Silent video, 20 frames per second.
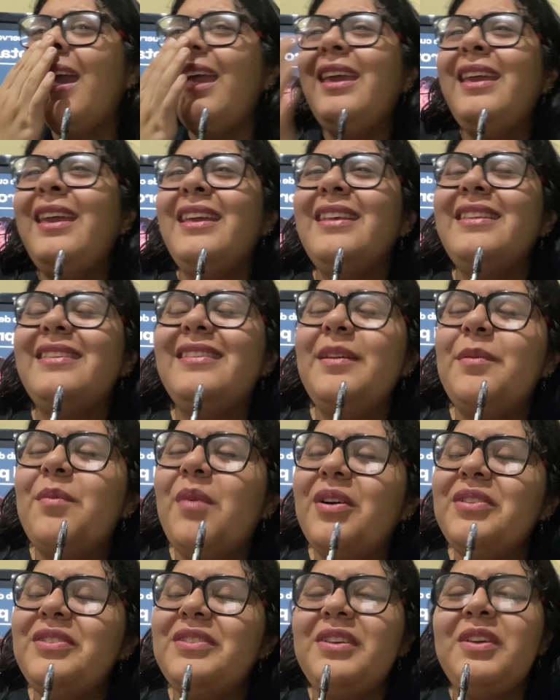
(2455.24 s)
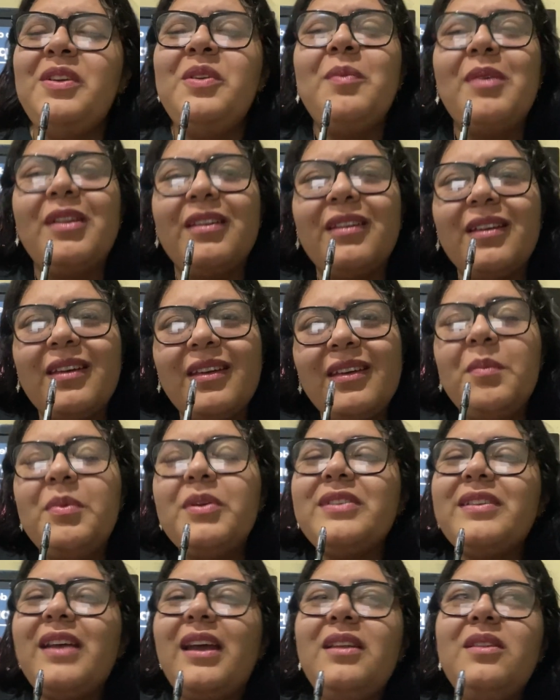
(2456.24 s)
And he's the most human-like,
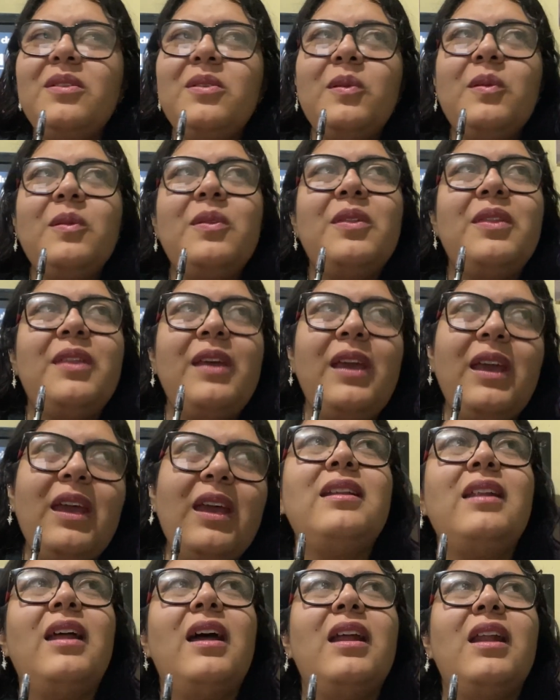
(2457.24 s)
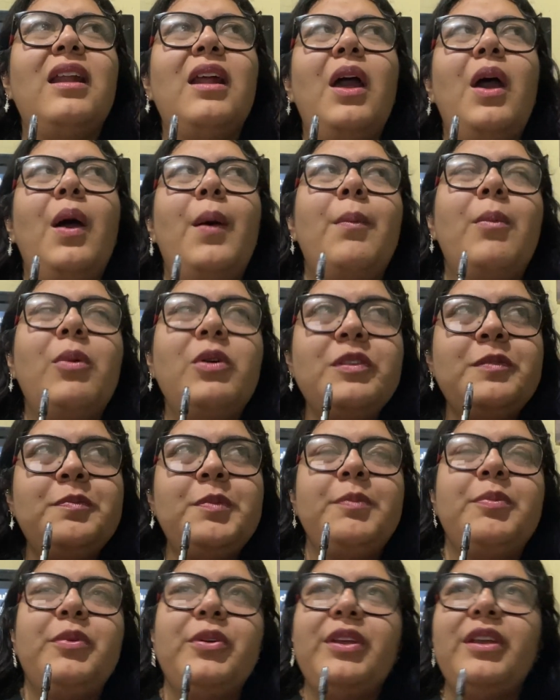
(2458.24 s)
because I do think that most
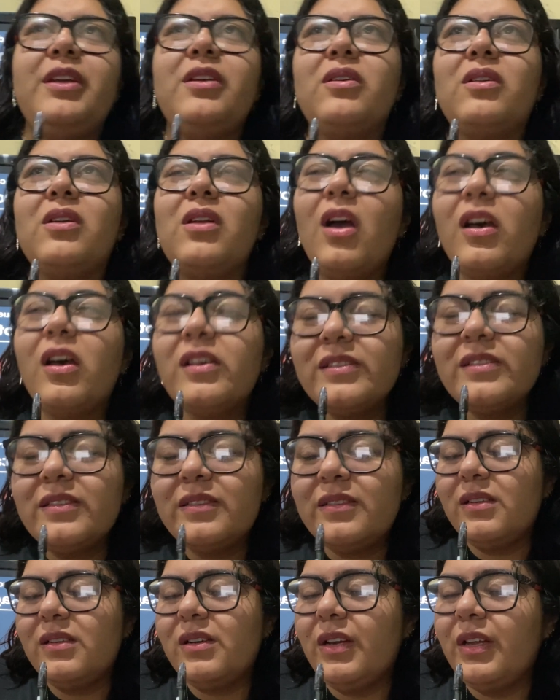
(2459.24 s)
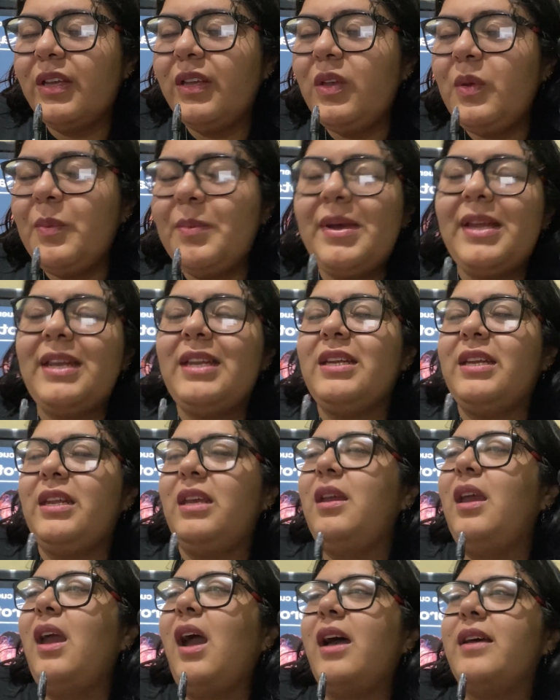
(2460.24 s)
people here lost
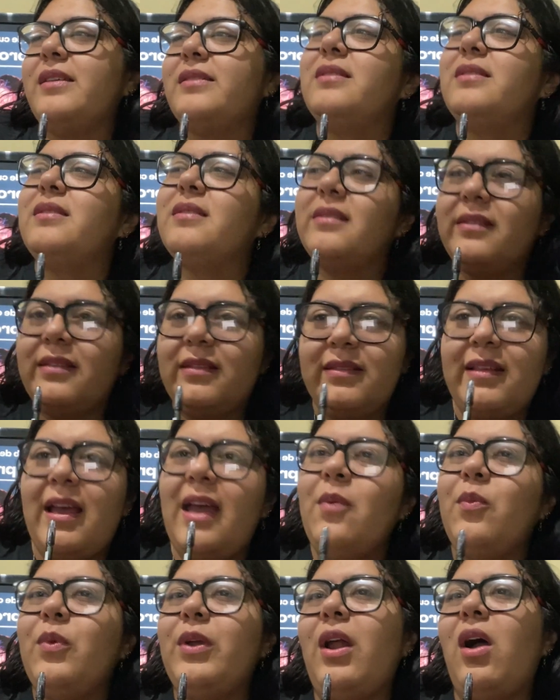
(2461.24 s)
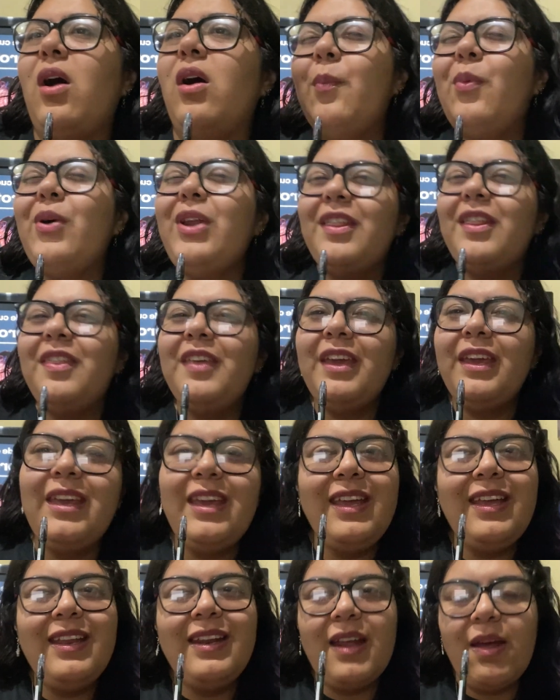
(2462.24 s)
humanity as time went on, but I think
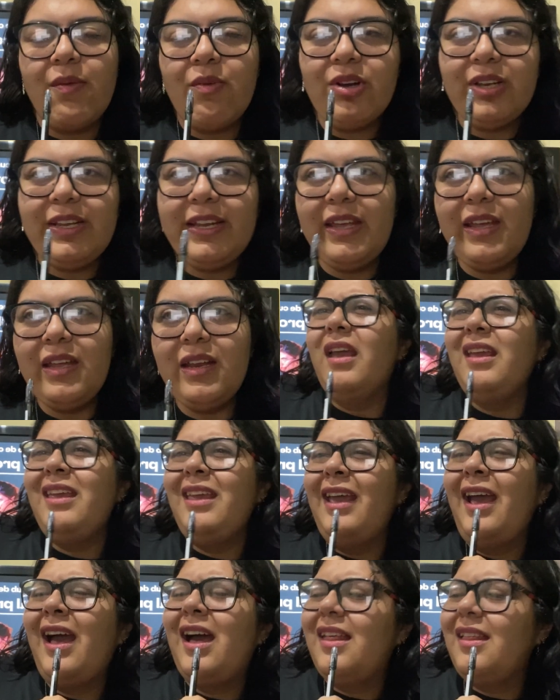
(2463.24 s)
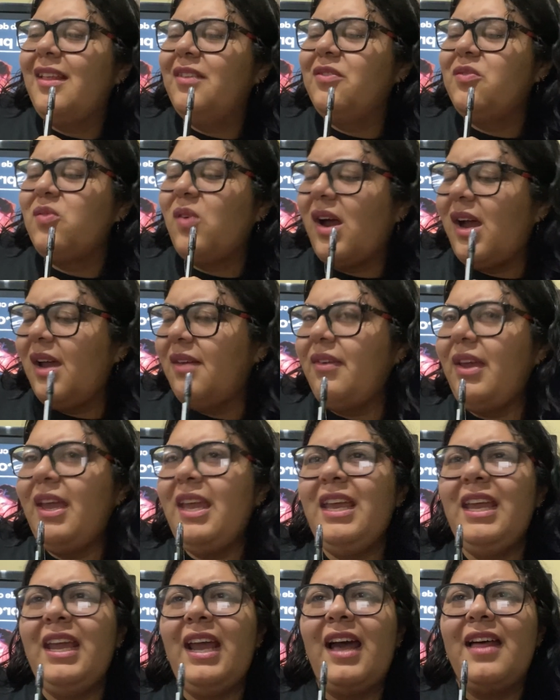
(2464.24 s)
he never did. He had a drive and
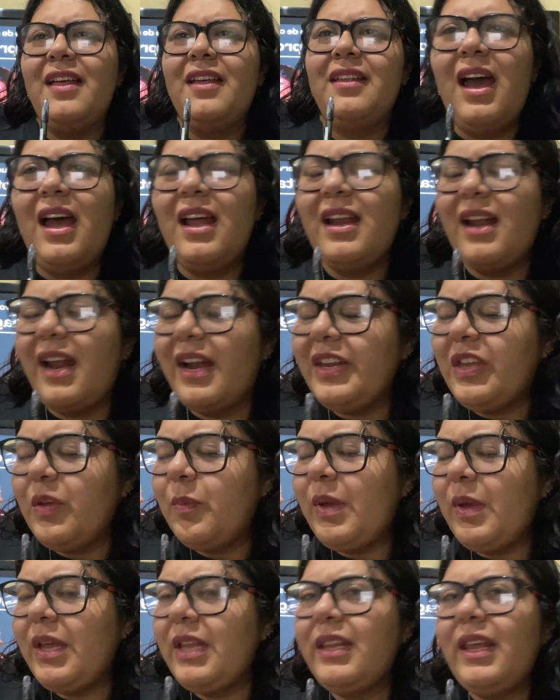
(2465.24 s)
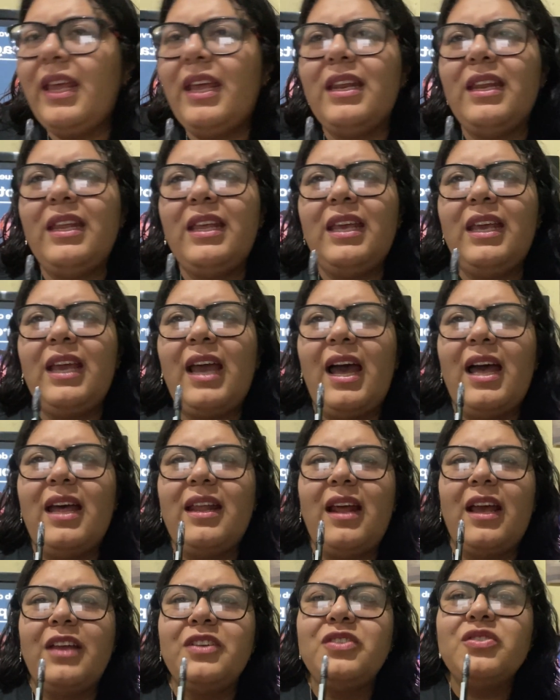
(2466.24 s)
he had an argument and he
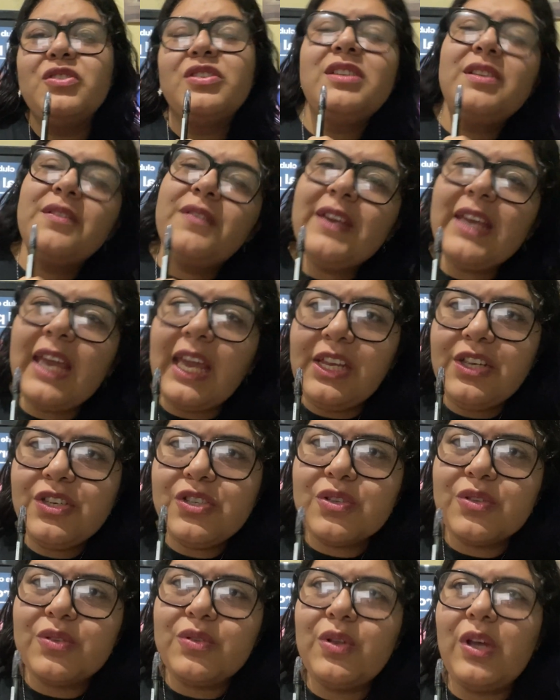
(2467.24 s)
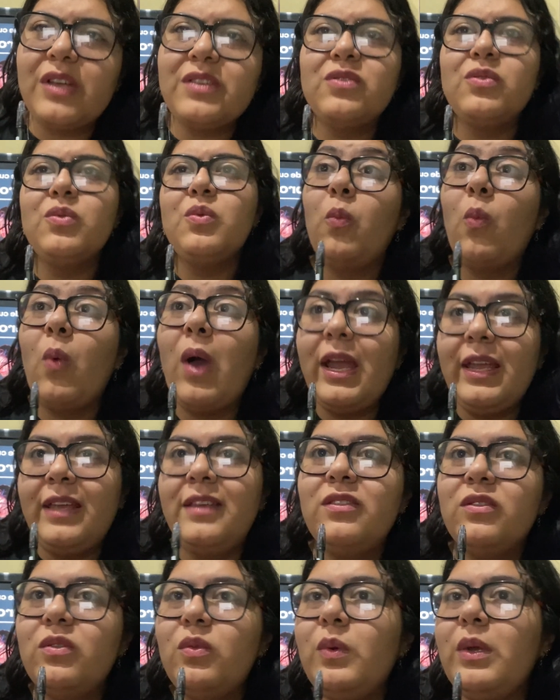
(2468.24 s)
had a justification as to why
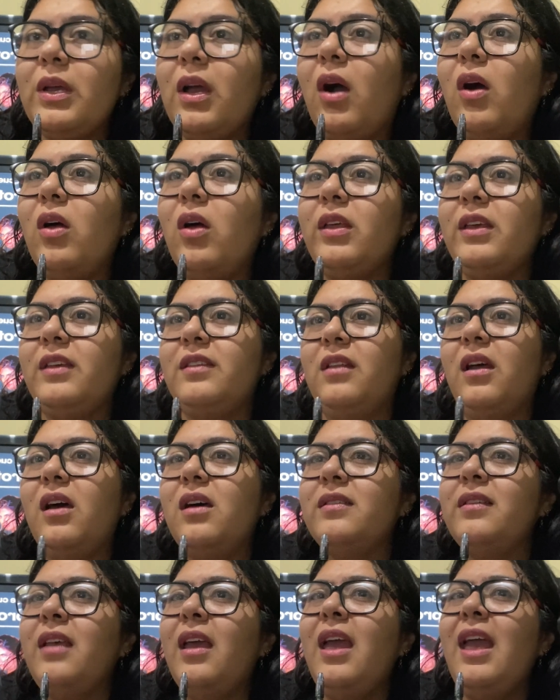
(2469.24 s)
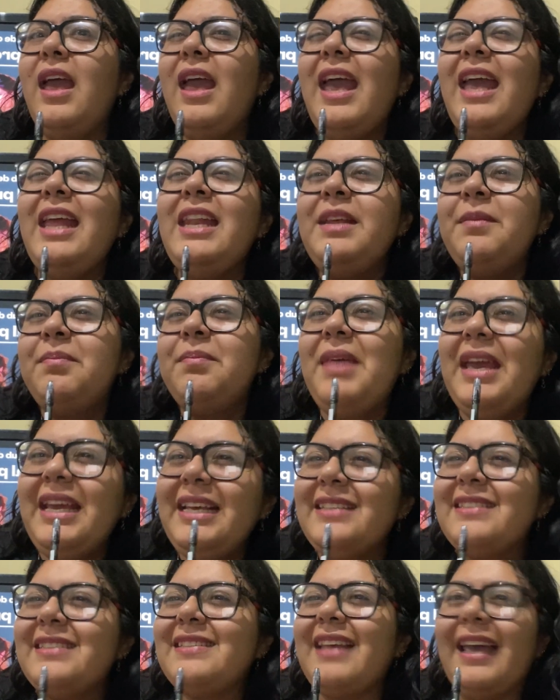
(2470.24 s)
he's doing all he does, and it
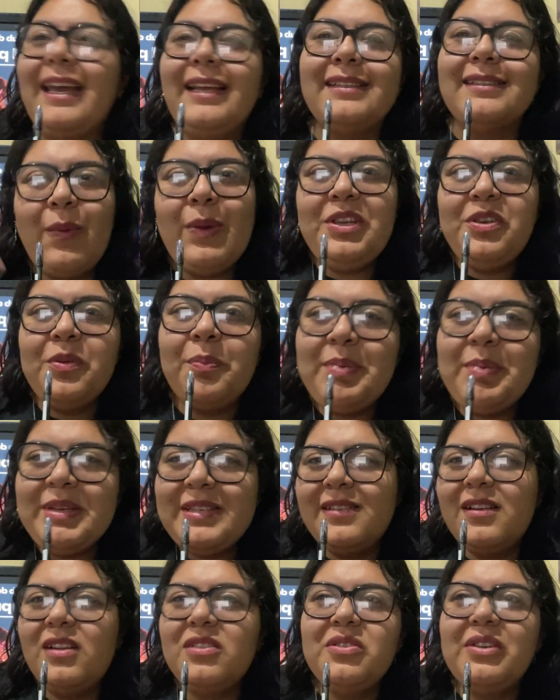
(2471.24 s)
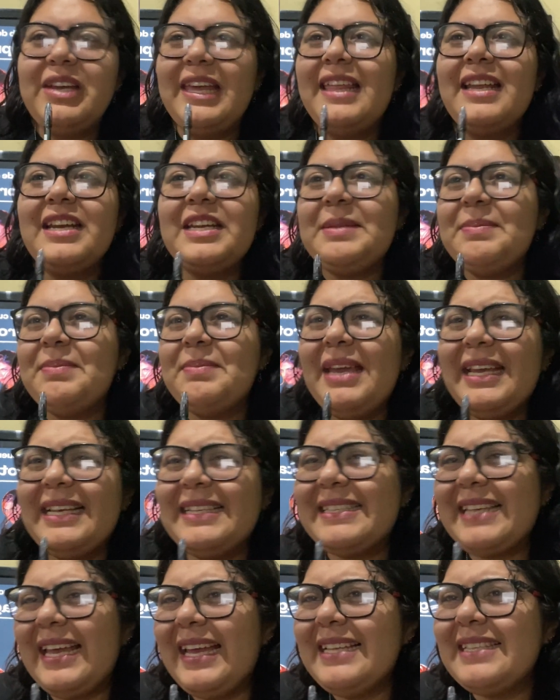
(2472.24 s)
makes sense when you piece it all together. It makes
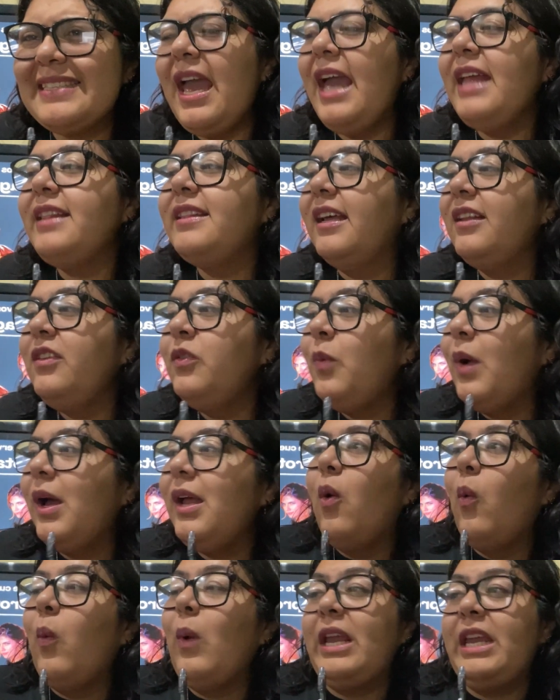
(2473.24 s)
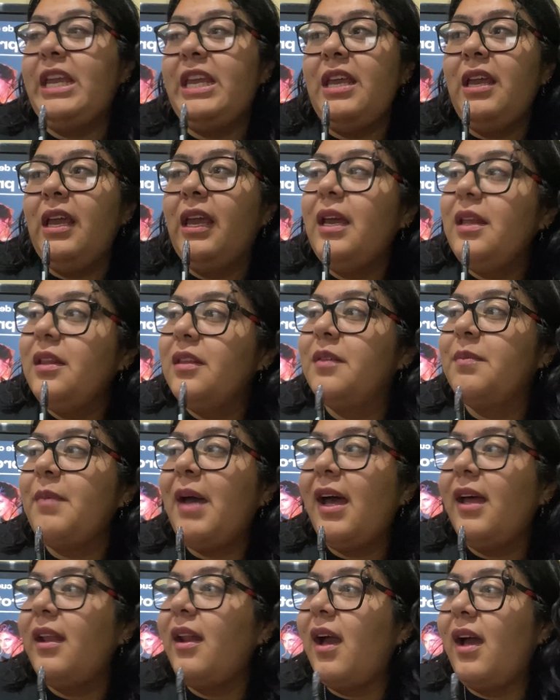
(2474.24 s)
sense. And that's why when he gets
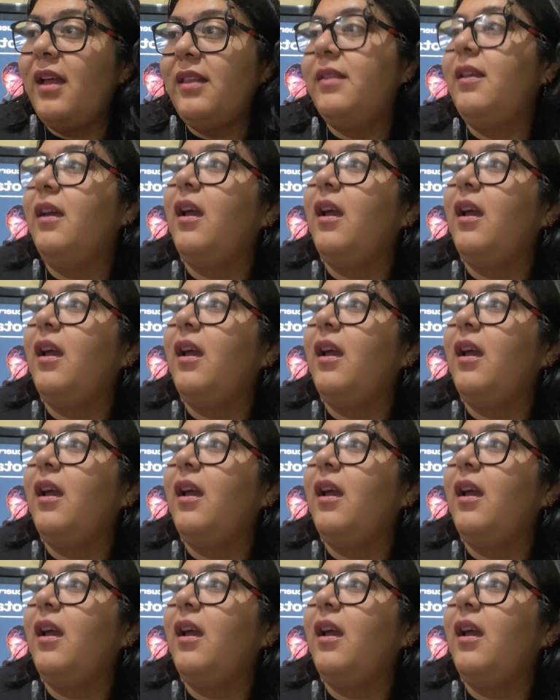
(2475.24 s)
mad at the